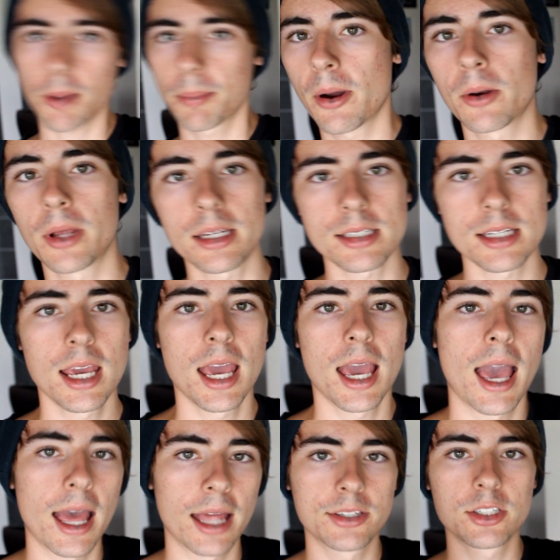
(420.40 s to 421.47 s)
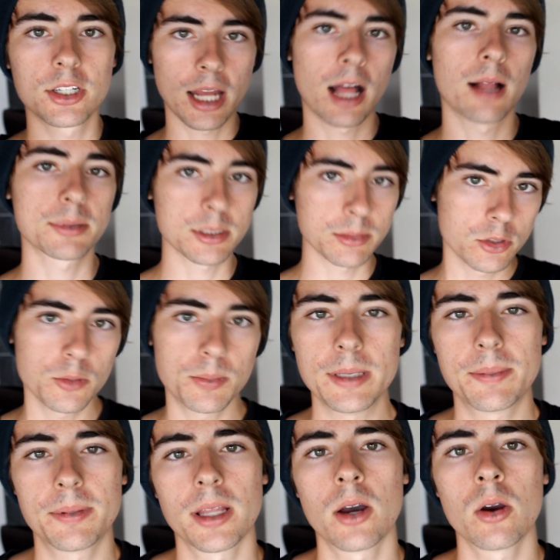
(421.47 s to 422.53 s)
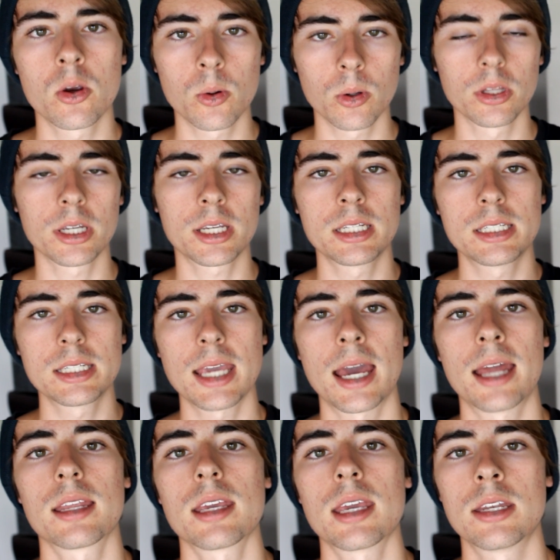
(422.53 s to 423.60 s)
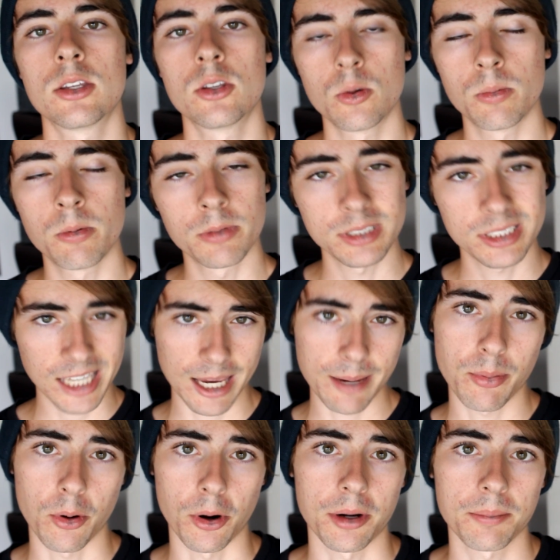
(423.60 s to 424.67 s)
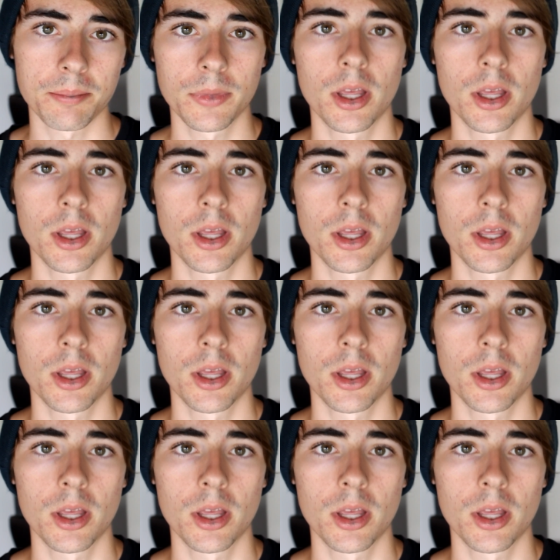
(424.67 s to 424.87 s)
about it, and you're gonna help some new people out who are looking to get a new skateboard.